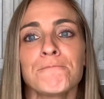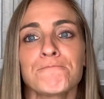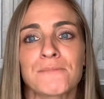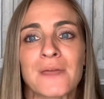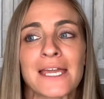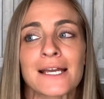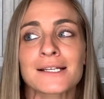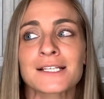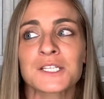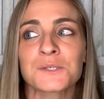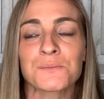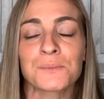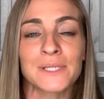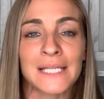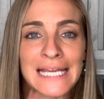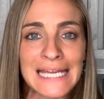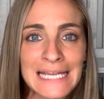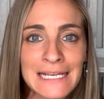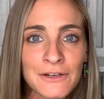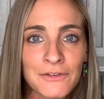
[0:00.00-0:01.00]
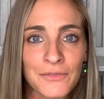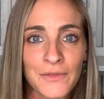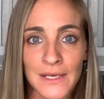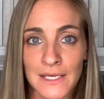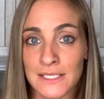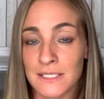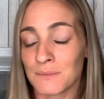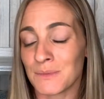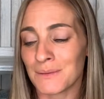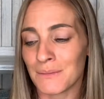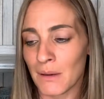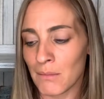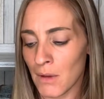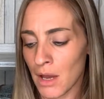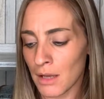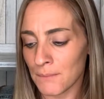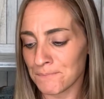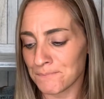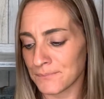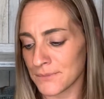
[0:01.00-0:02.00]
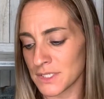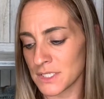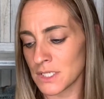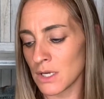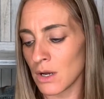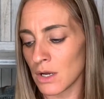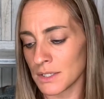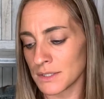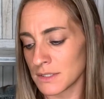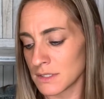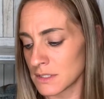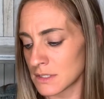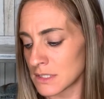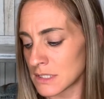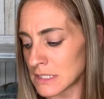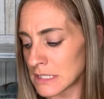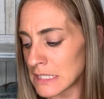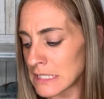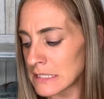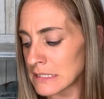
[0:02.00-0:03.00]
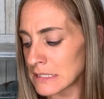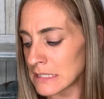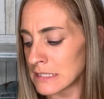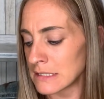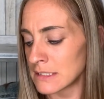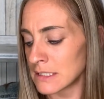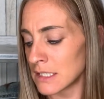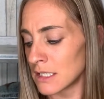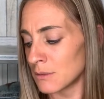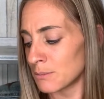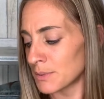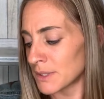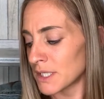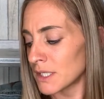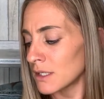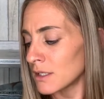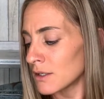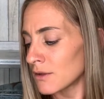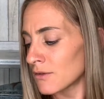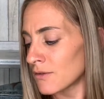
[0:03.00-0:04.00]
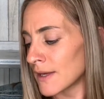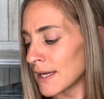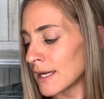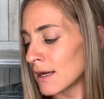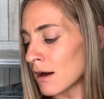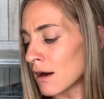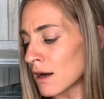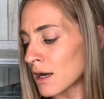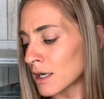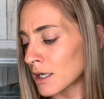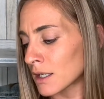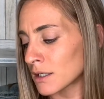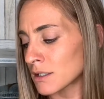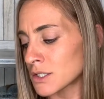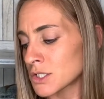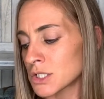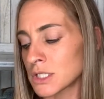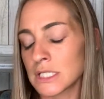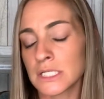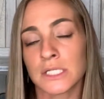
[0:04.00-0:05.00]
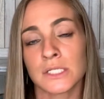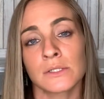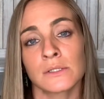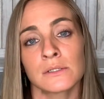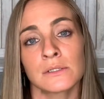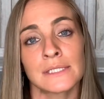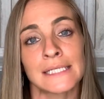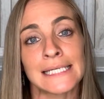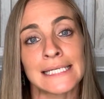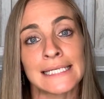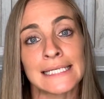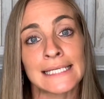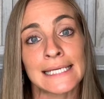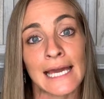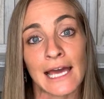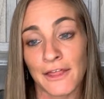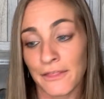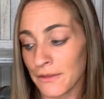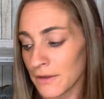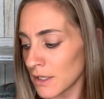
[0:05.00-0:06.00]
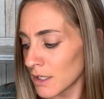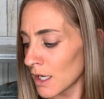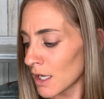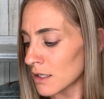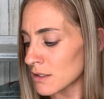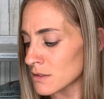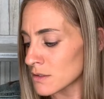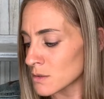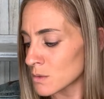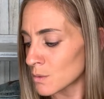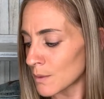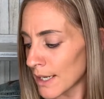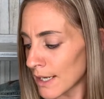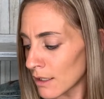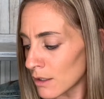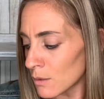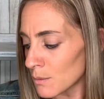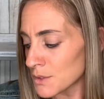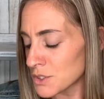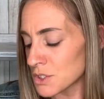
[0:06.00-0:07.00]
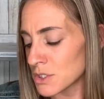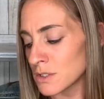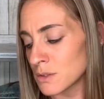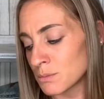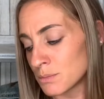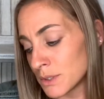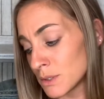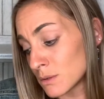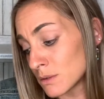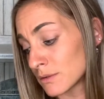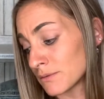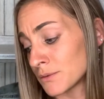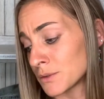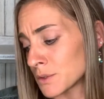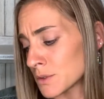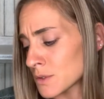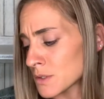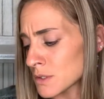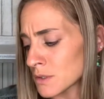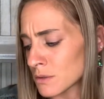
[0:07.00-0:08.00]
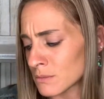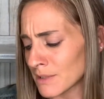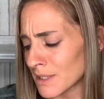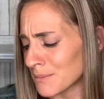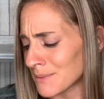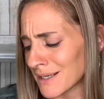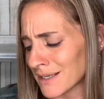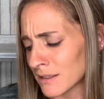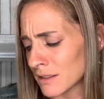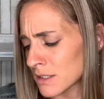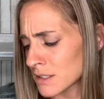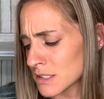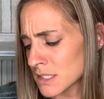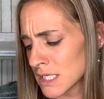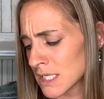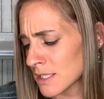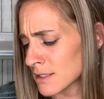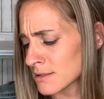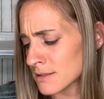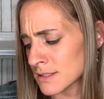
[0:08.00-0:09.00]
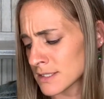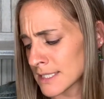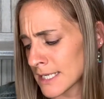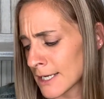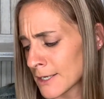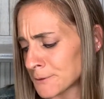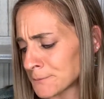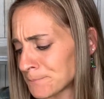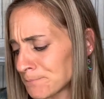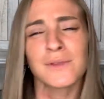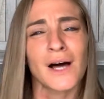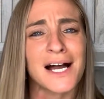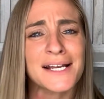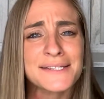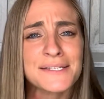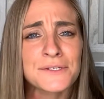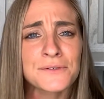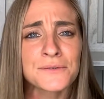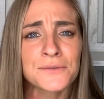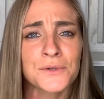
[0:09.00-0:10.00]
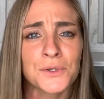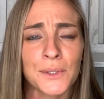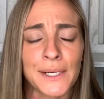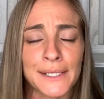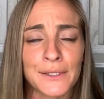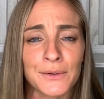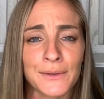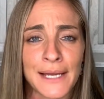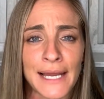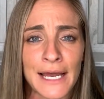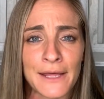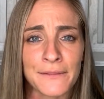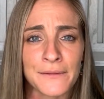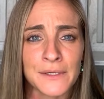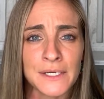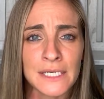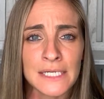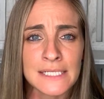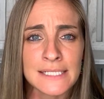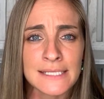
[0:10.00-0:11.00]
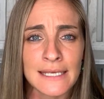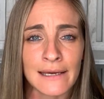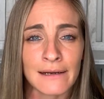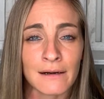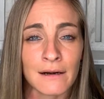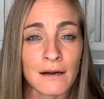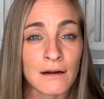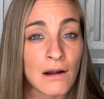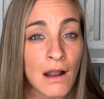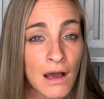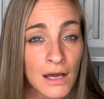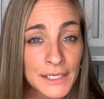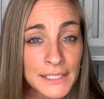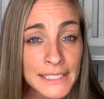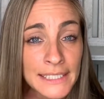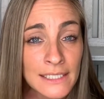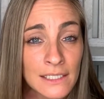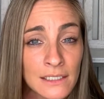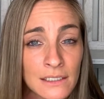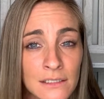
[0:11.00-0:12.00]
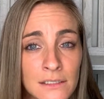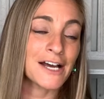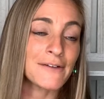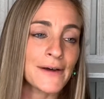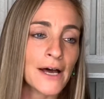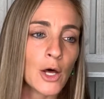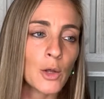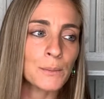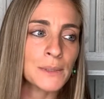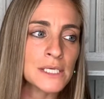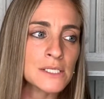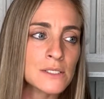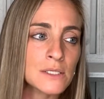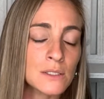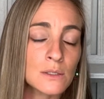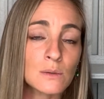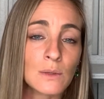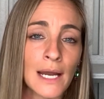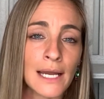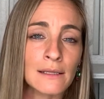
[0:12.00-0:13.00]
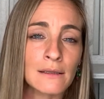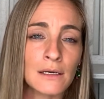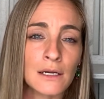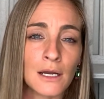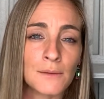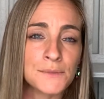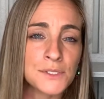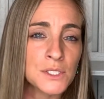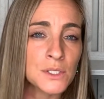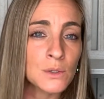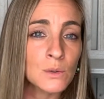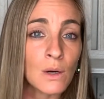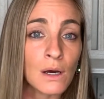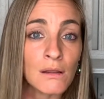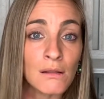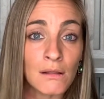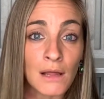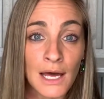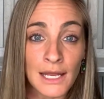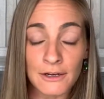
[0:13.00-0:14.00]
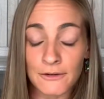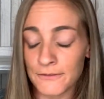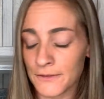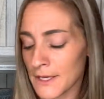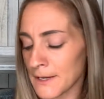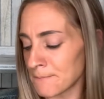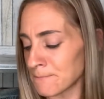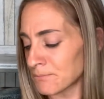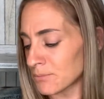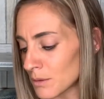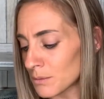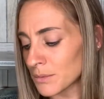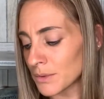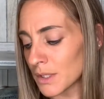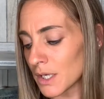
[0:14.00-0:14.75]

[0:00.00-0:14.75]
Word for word: They explain things. I mean, my mom taught C C D, but they are traditionally Catholic as well, which is beautiful. So my parents, hands down. Lots of cradle Catholics that are on here have helped me too. I look up to a lot of them. Number